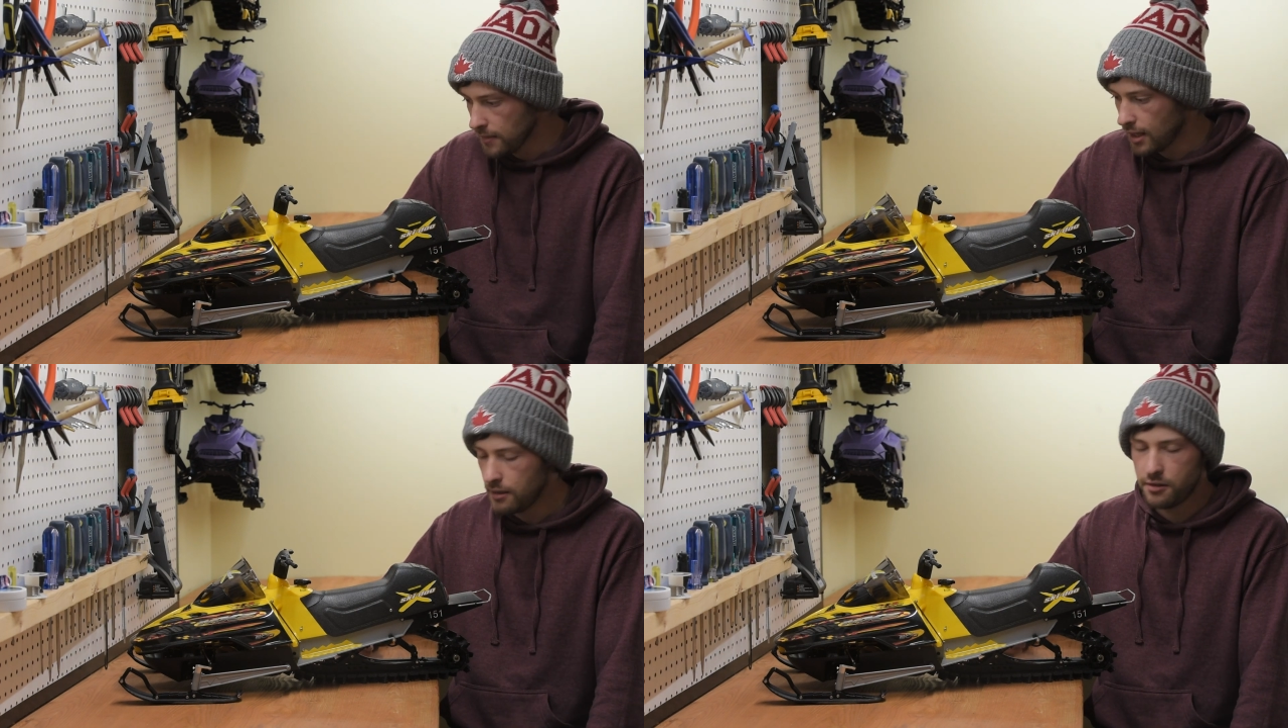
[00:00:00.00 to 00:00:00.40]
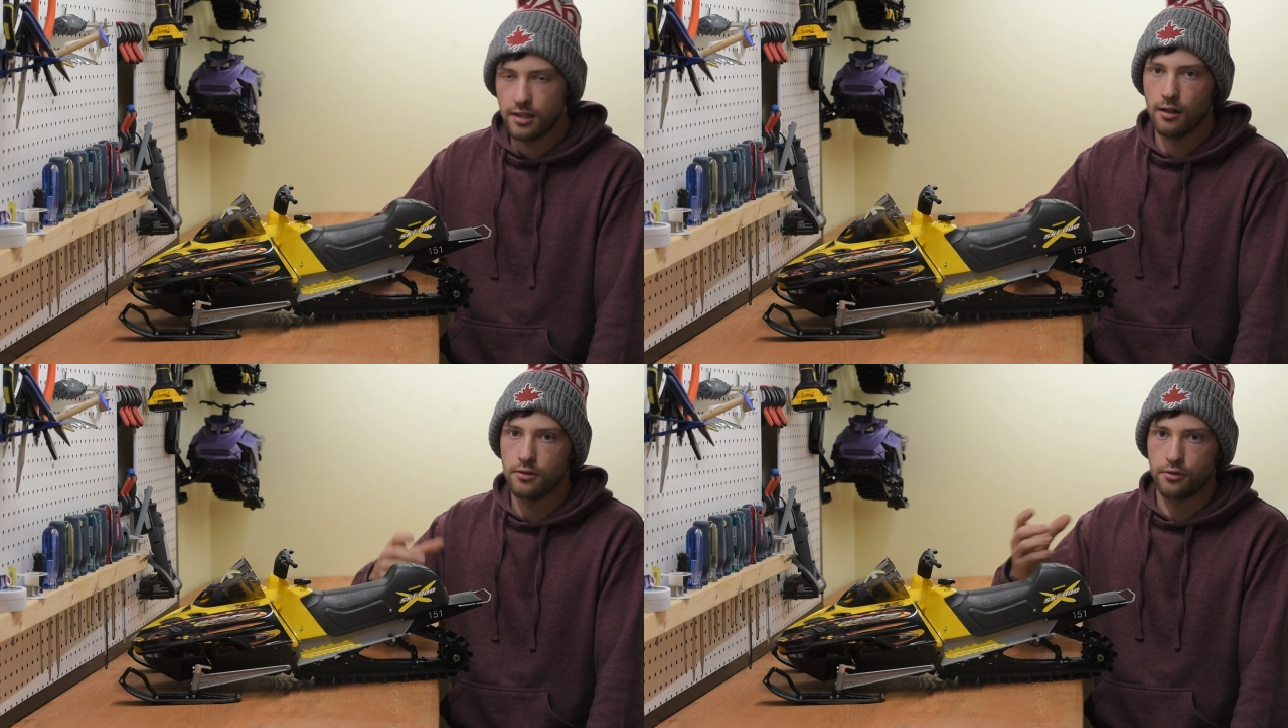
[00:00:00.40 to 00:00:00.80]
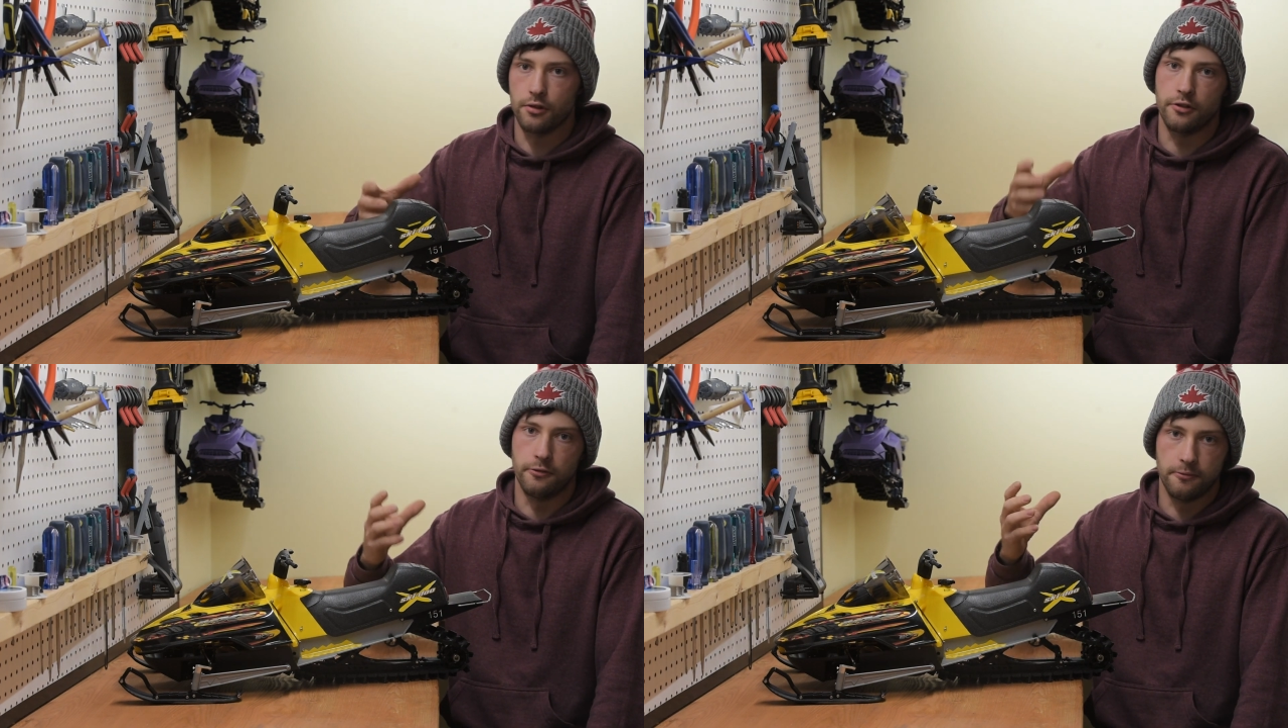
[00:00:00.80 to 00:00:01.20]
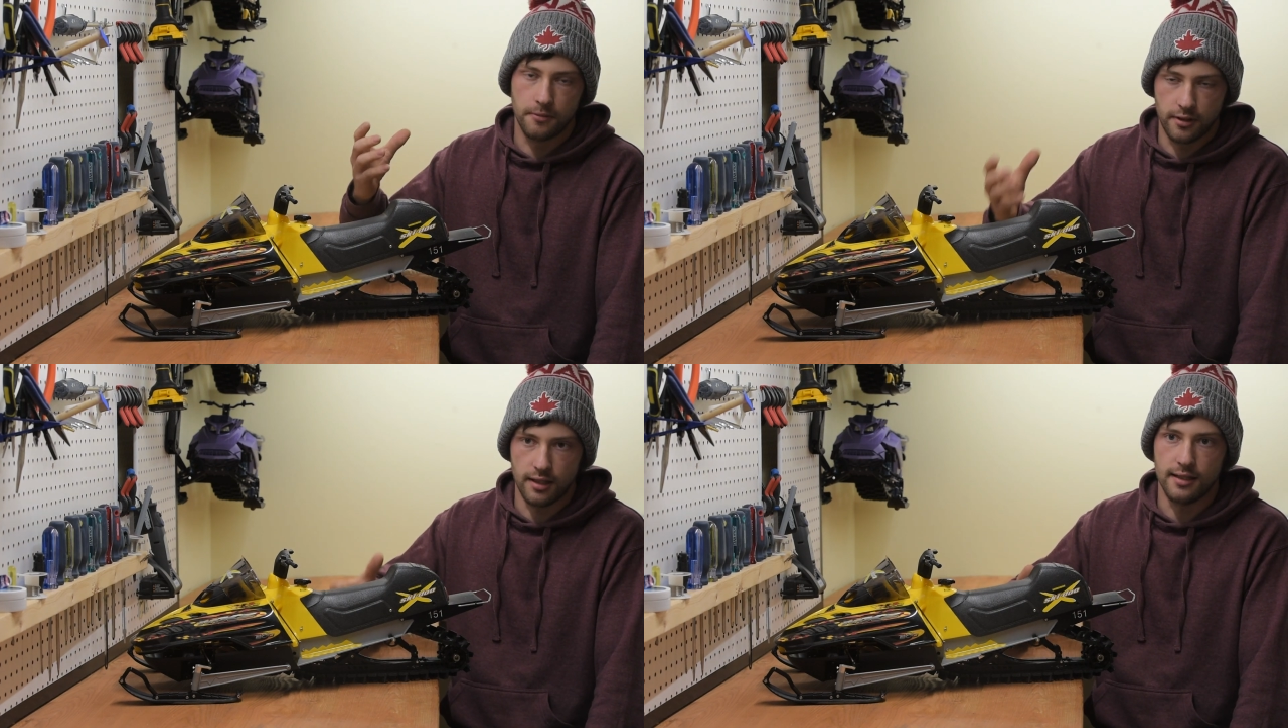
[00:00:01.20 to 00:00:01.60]
And you see all sorts of
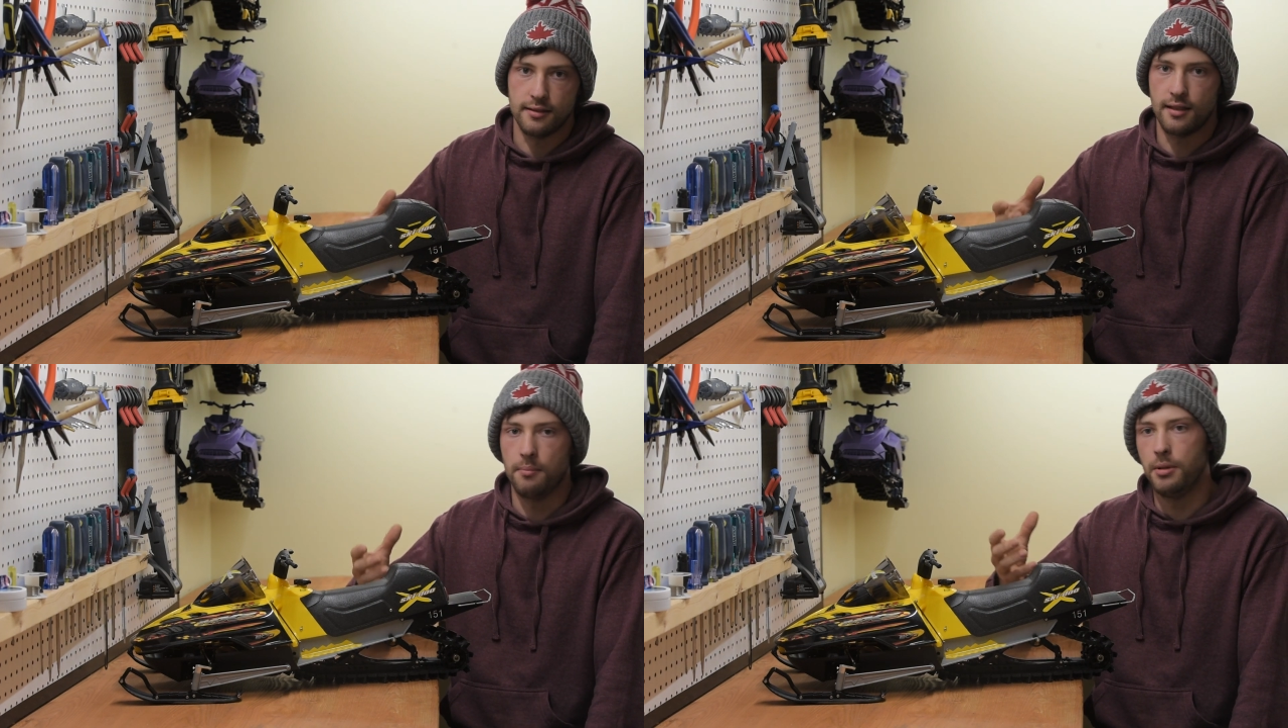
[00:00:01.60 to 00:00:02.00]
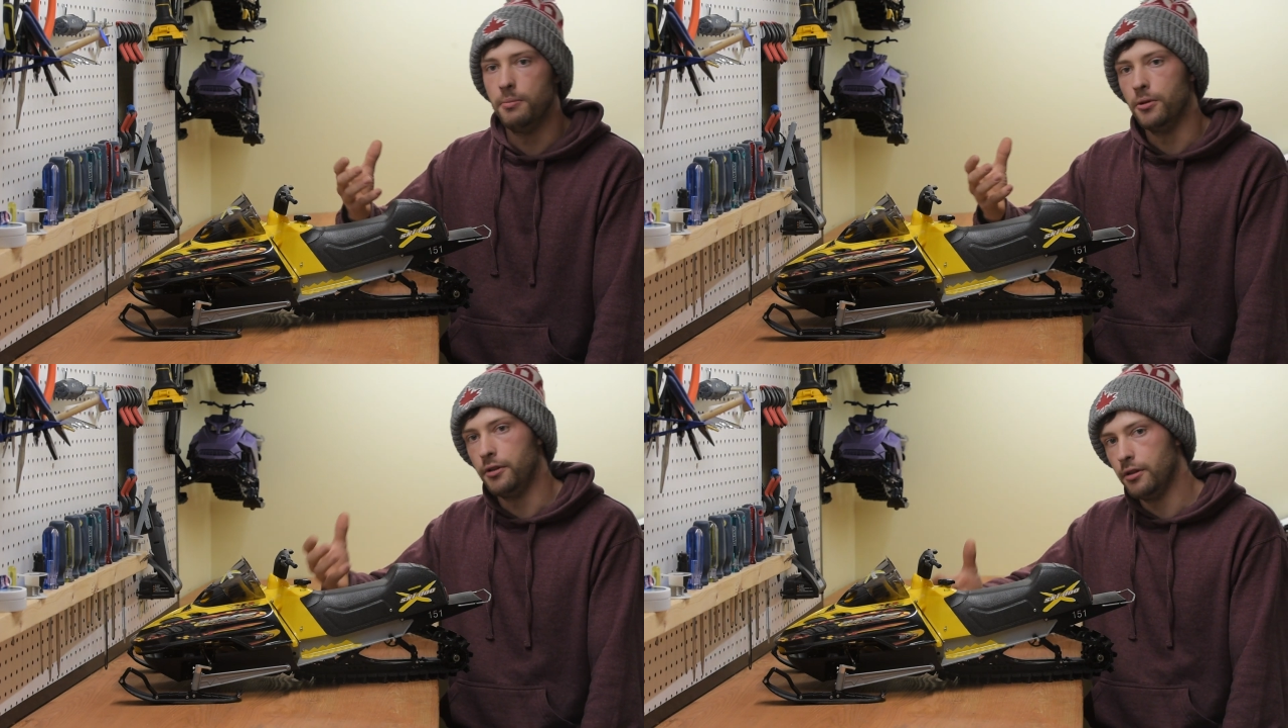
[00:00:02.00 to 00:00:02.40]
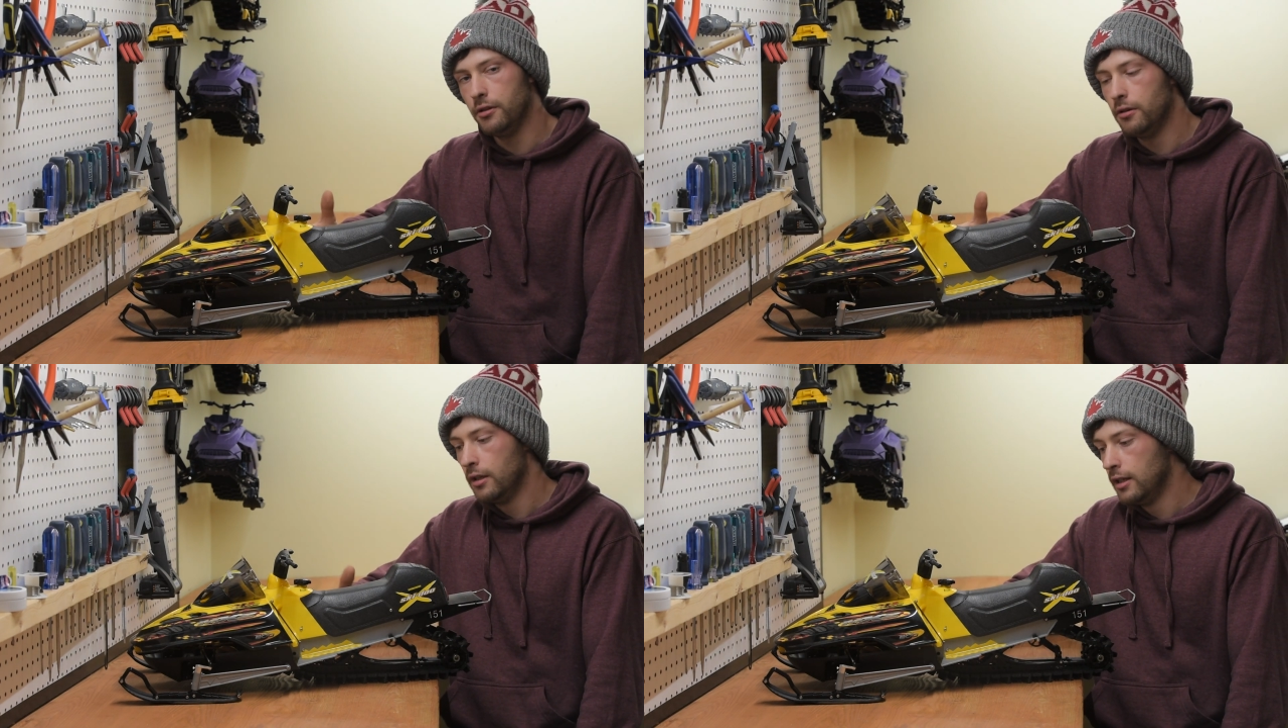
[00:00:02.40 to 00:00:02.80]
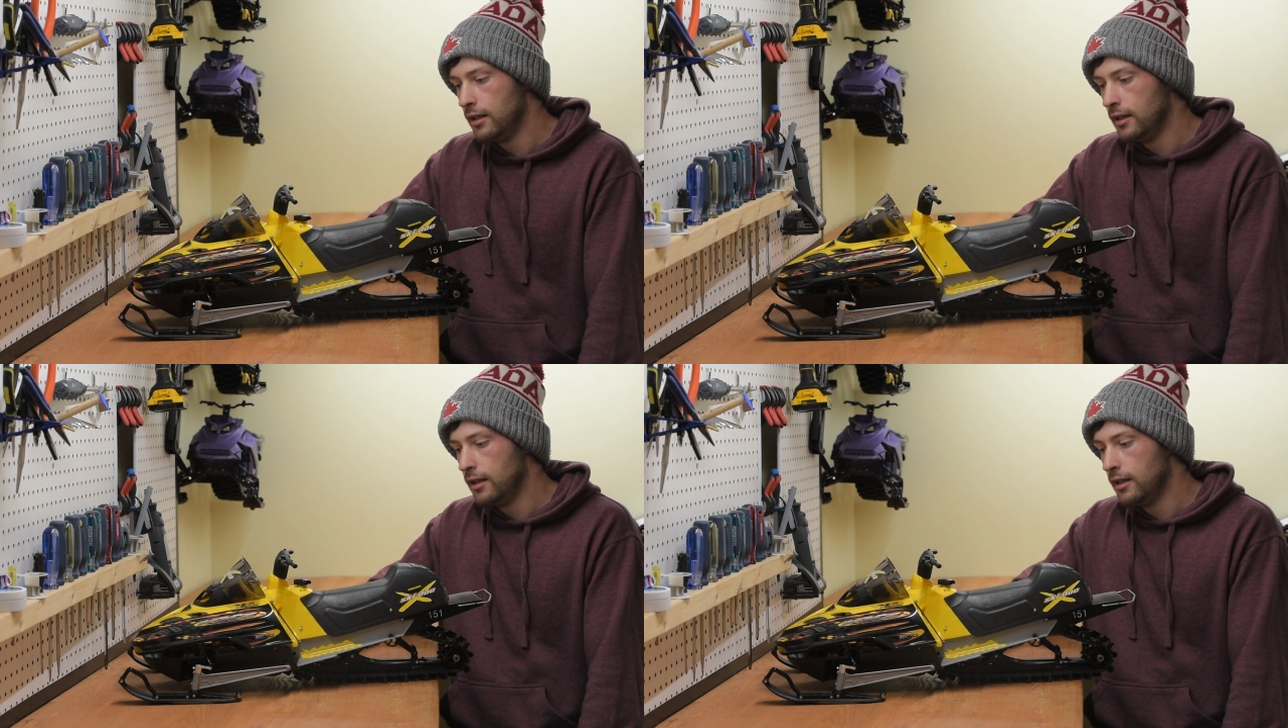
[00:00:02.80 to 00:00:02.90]
things that people do.